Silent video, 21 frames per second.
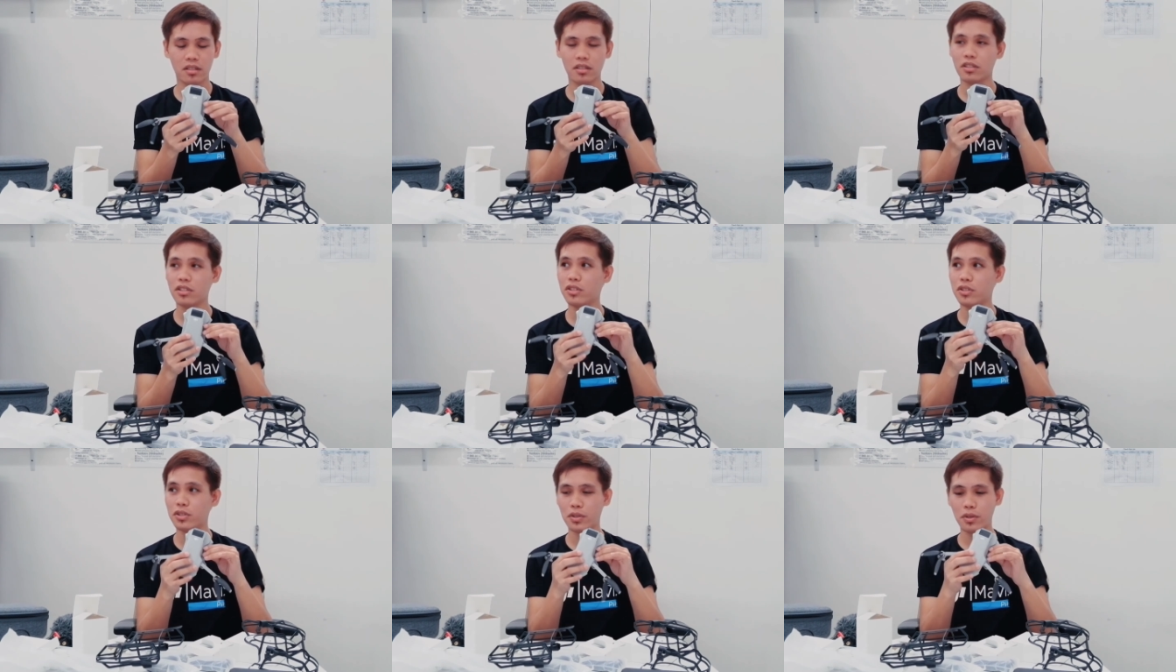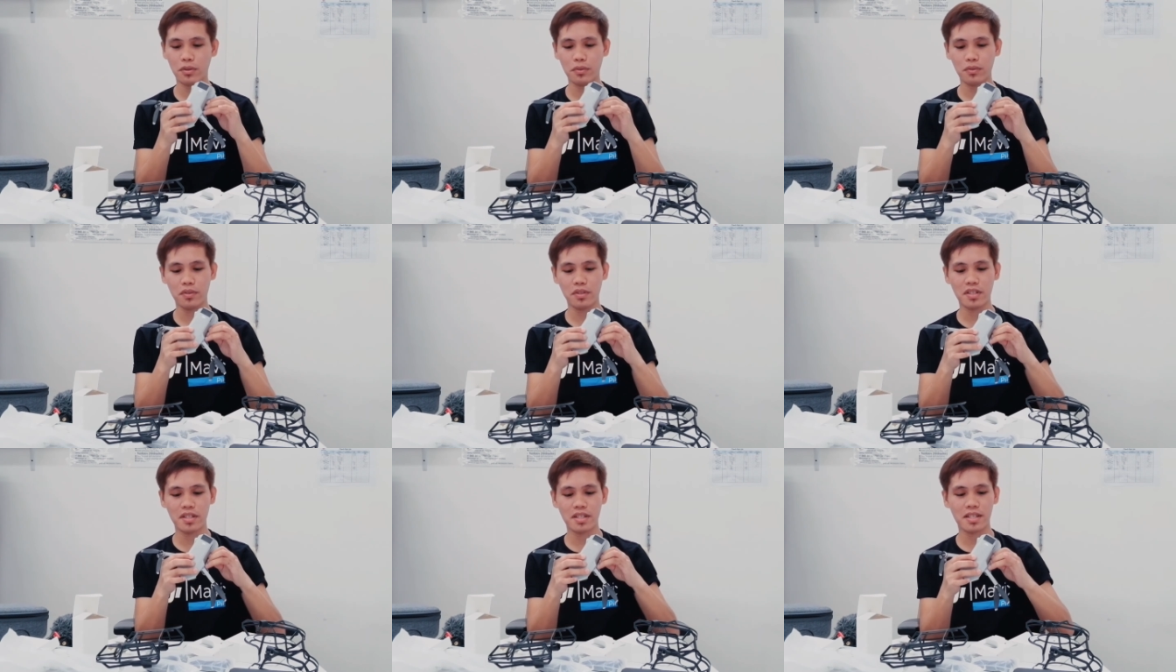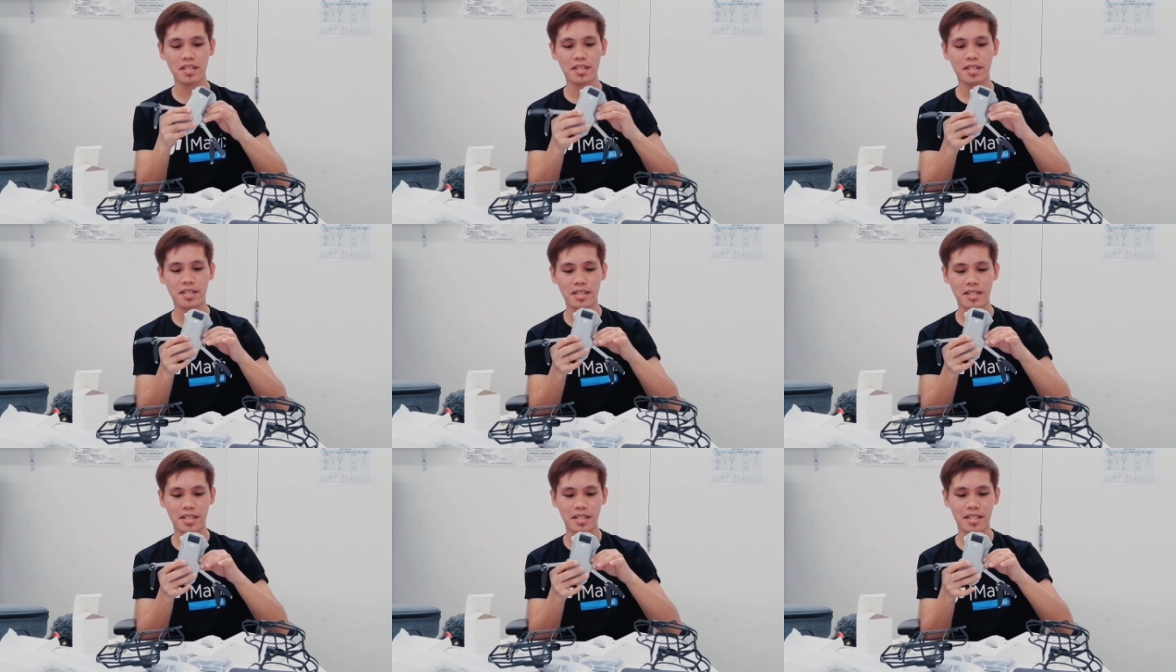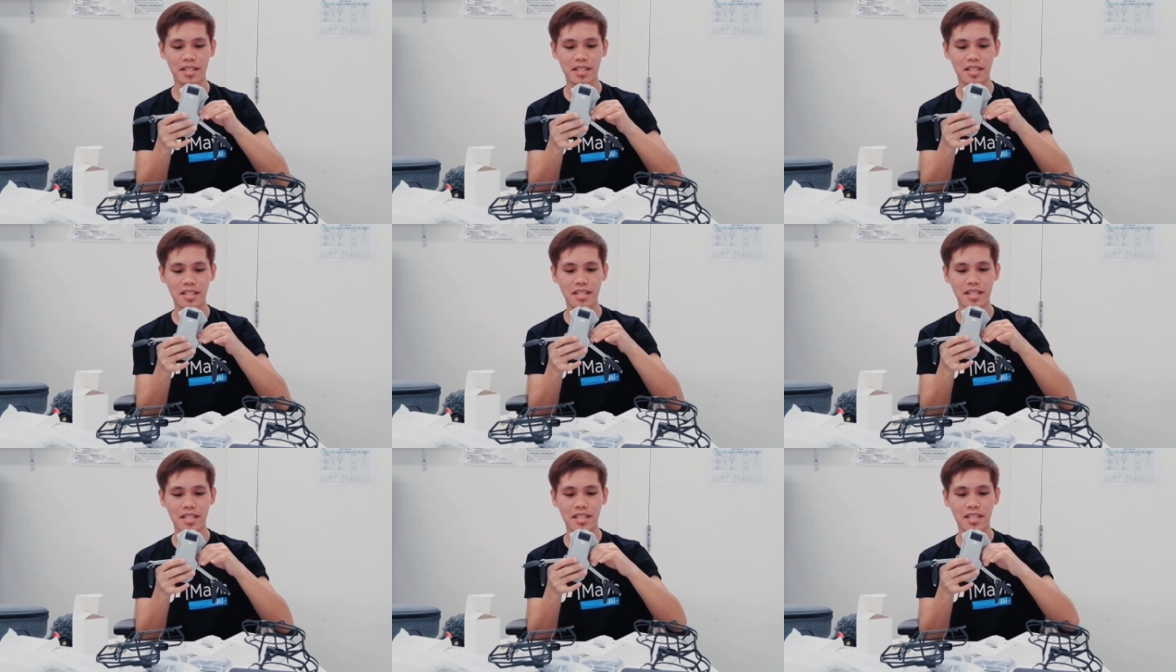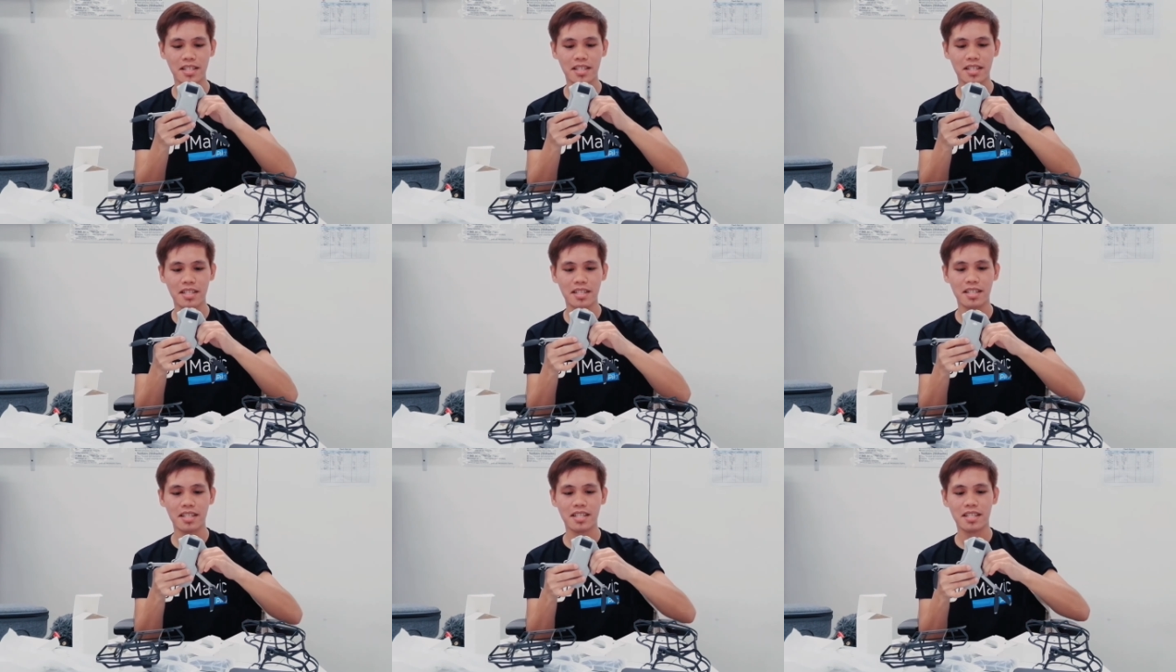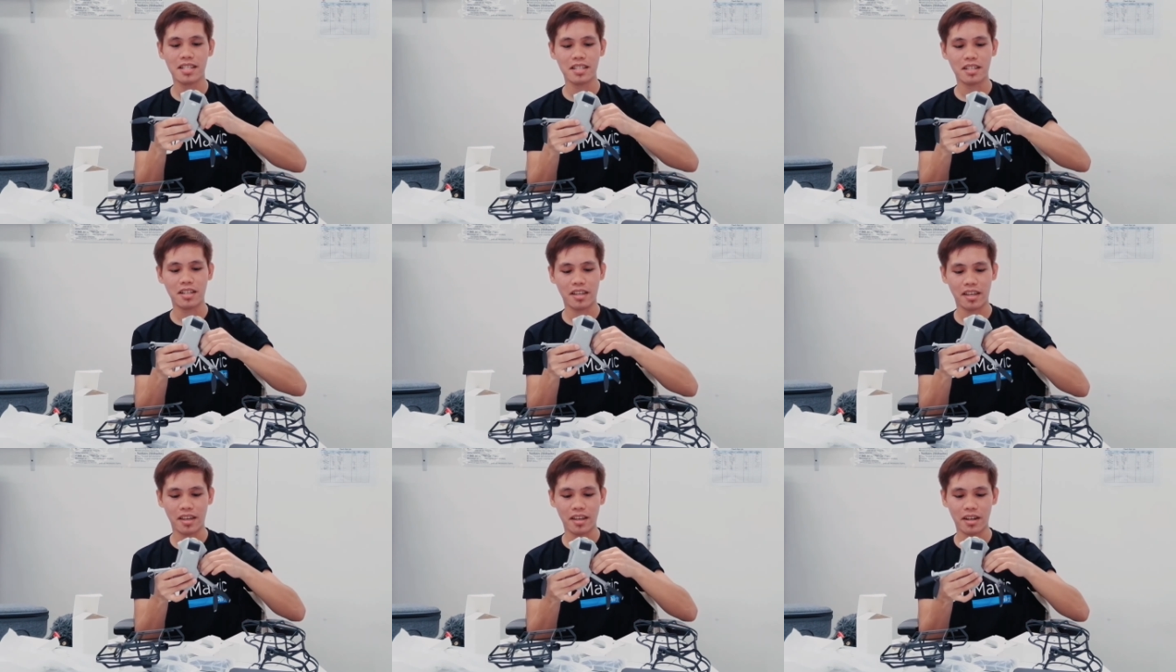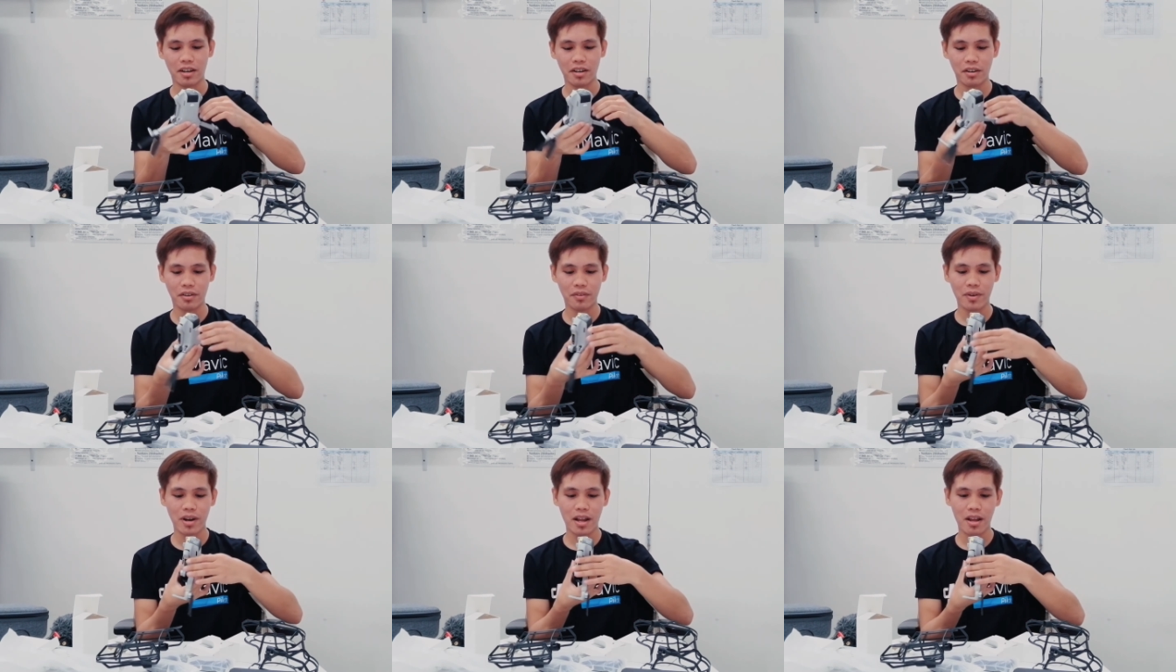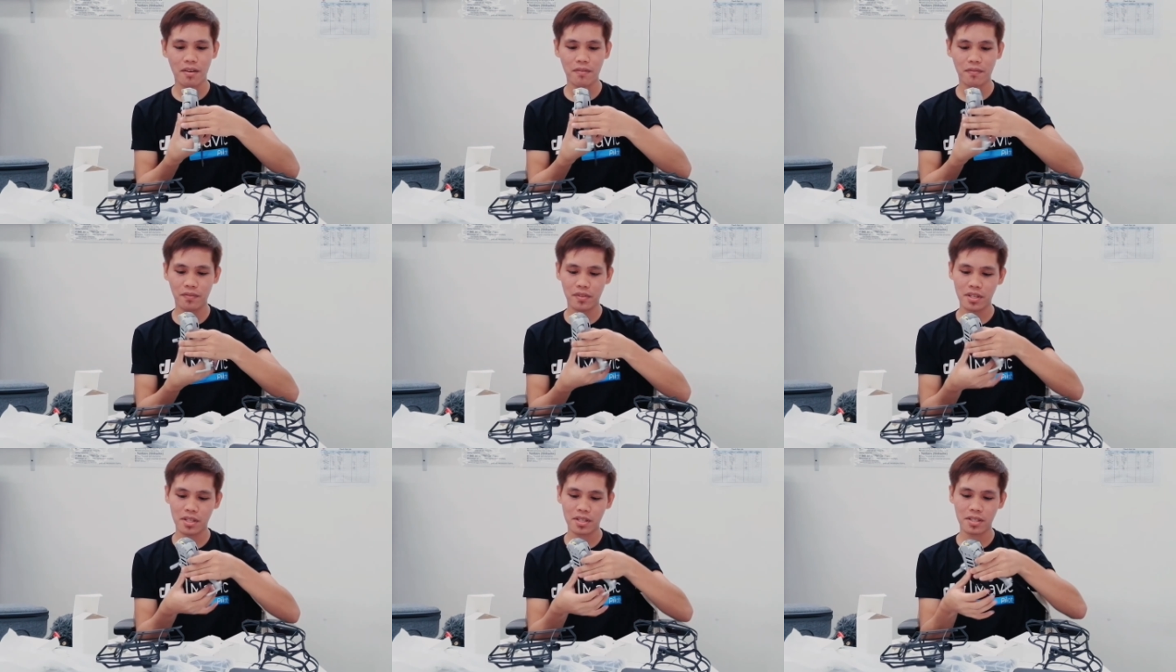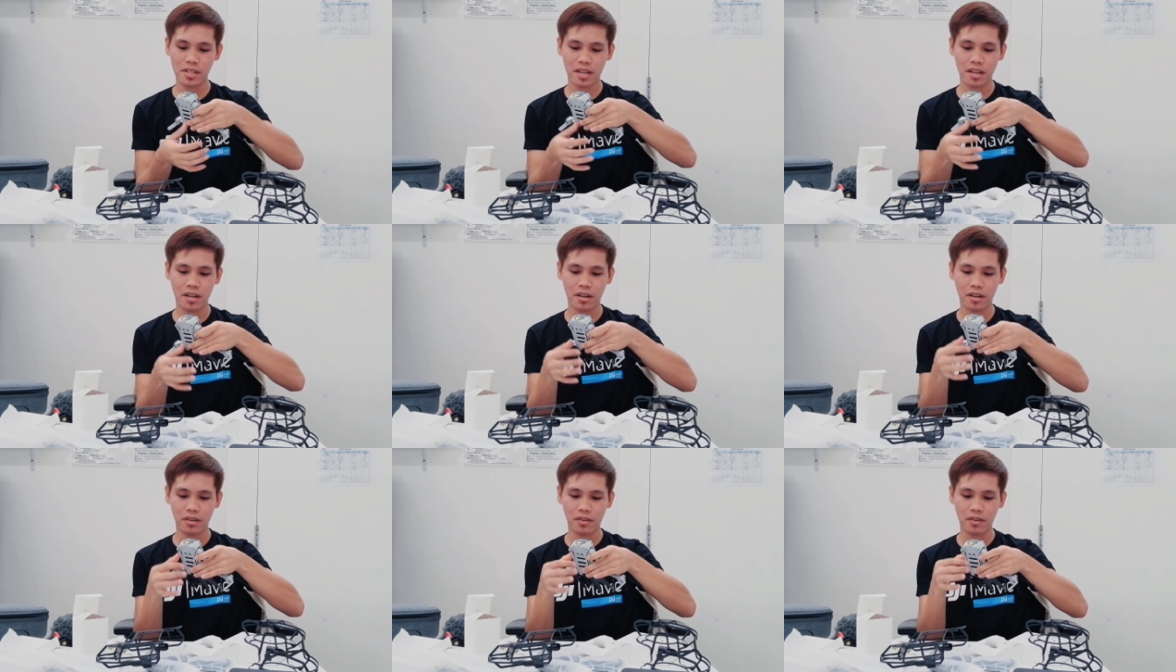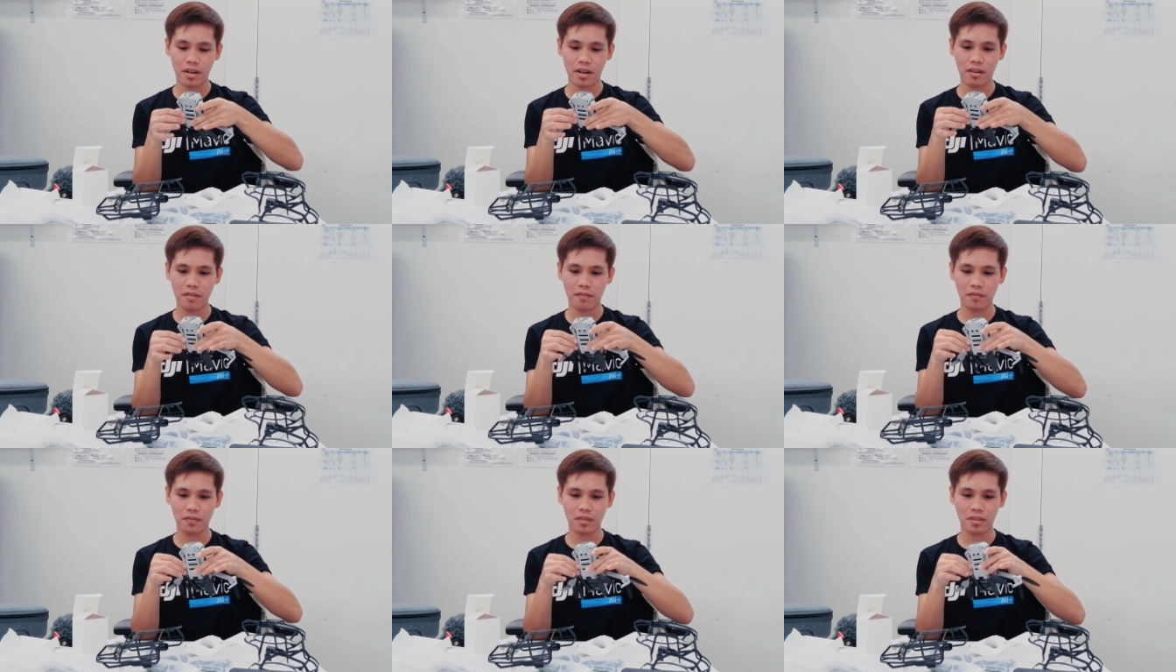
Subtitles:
drones, aircraft. This is the aircraft.